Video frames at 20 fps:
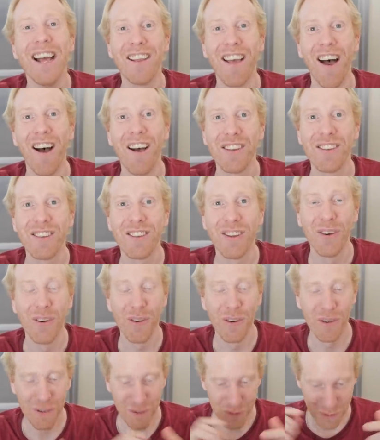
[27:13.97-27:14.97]

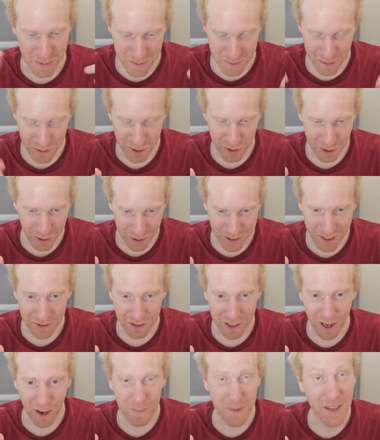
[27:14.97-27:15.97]
Look at
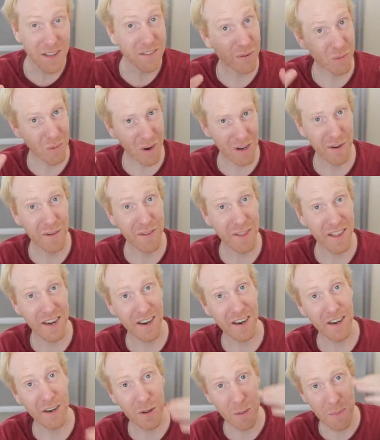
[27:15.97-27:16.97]
the comments while you're
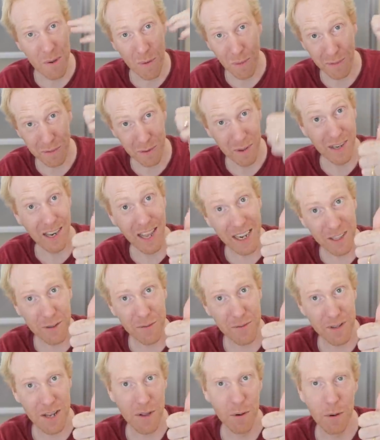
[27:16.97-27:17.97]
there. You may want to like
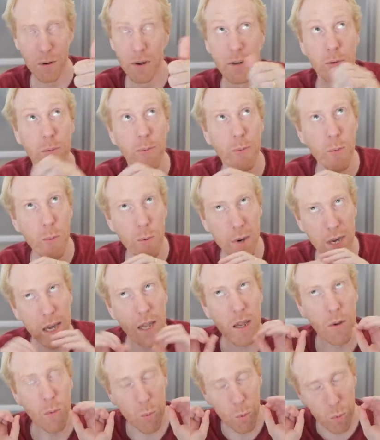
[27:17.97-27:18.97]
the video. It
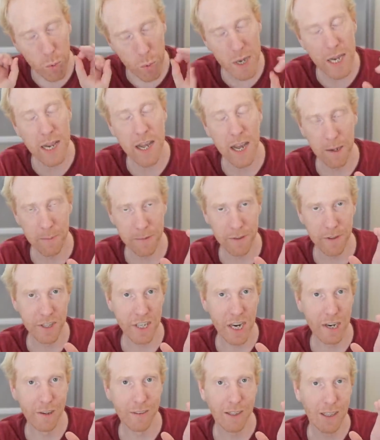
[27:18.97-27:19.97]
really, really helps the
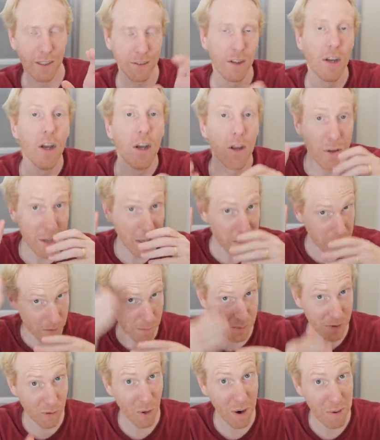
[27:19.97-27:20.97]
channel out. You can
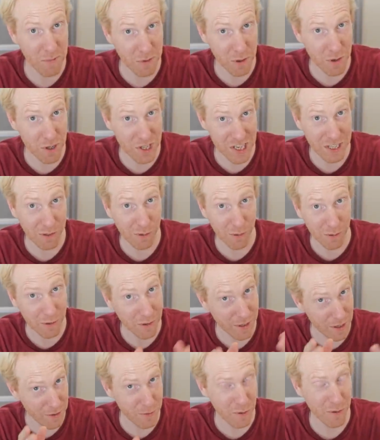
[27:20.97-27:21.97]
subscribe to the
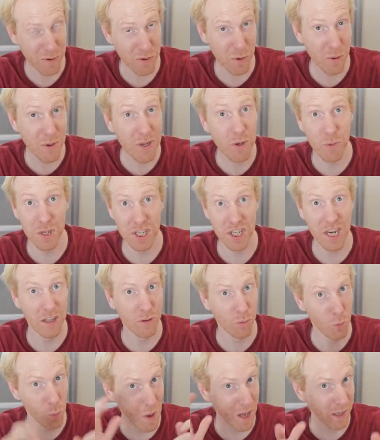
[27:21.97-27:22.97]
channel if you're new, in which
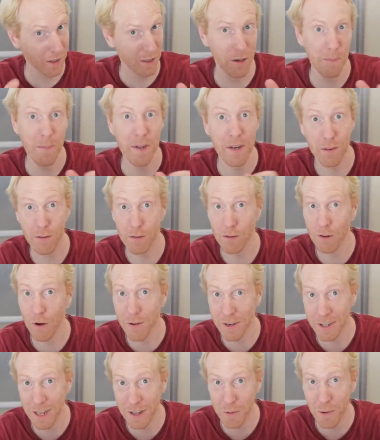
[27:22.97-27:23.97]
case, welcome. And
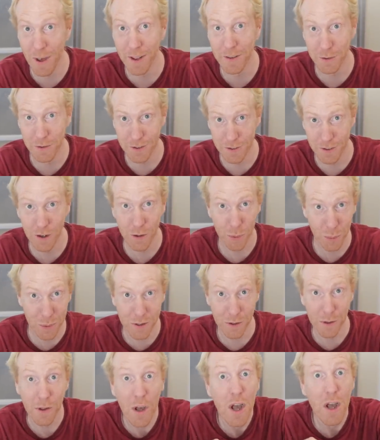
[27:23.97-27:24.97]
sorry that you had to start
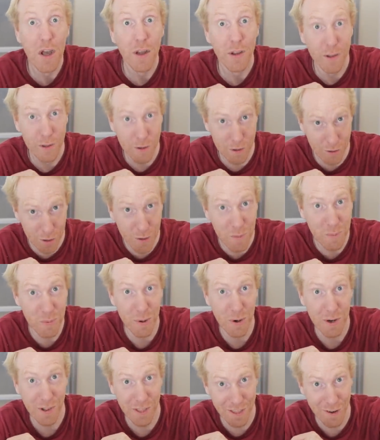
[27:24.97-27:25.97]
with a
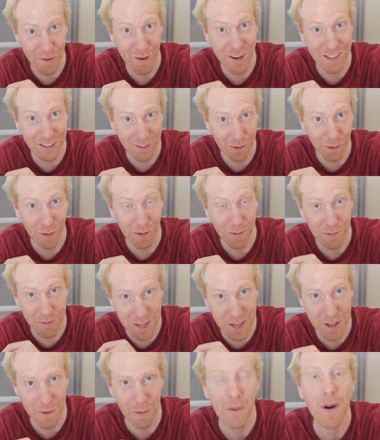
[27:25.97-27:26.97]
super theoretical
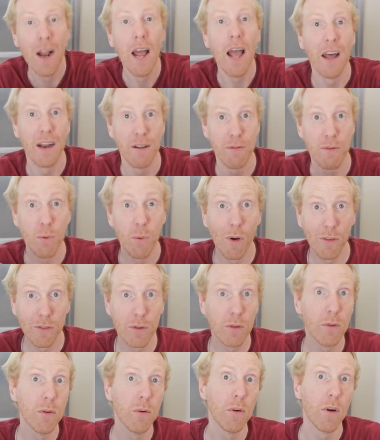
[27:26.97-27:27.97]
video. And if you want
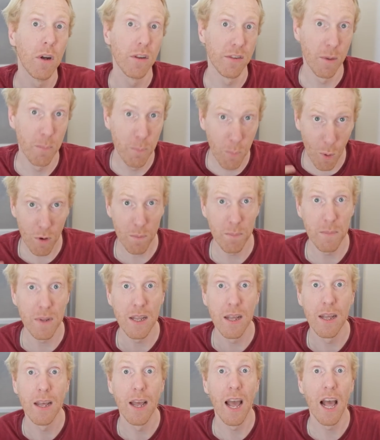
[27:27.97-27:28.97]
to support
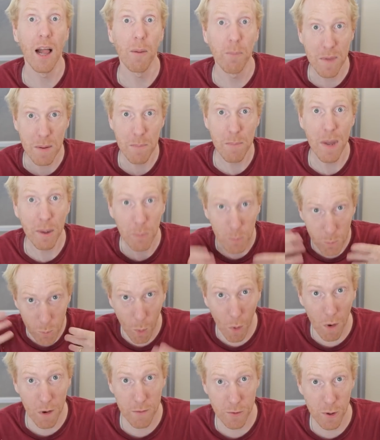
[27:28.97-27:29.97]
me, help me make
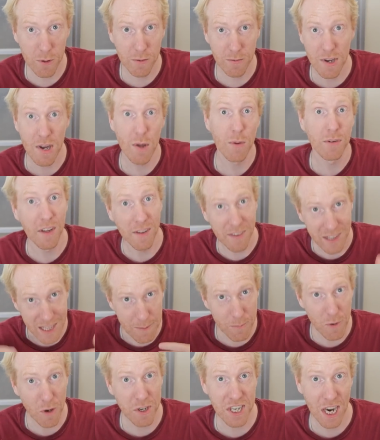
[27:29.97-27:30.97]
more of those videos and
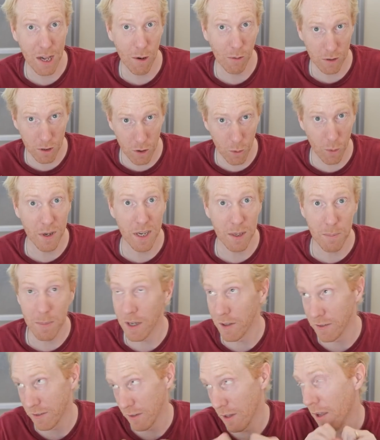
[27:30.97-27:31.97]
keep the channel going
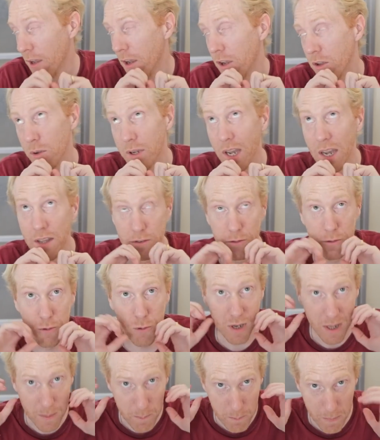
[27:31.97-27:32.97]
because you guys
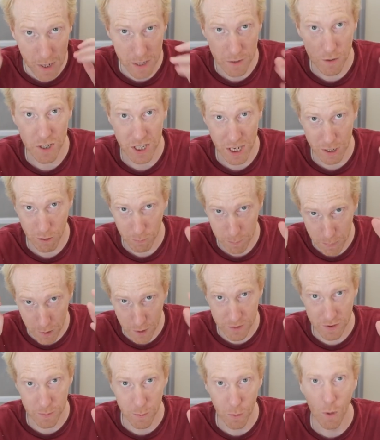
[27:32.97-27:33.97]
truly make the channel
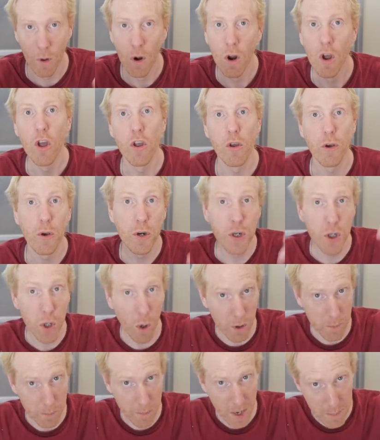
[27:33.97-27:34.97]
possible, you could
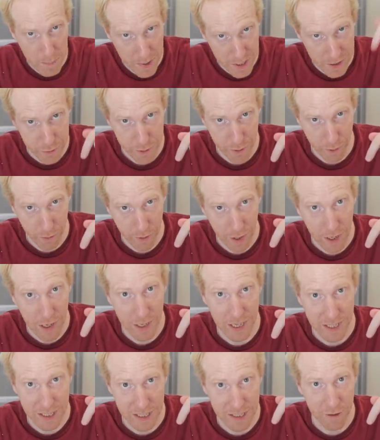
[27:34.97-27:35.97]
join my Patreon,
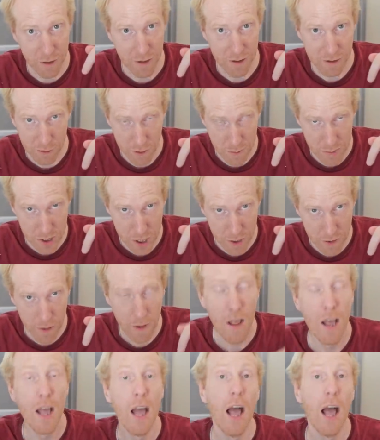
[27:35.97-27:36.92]
link in the description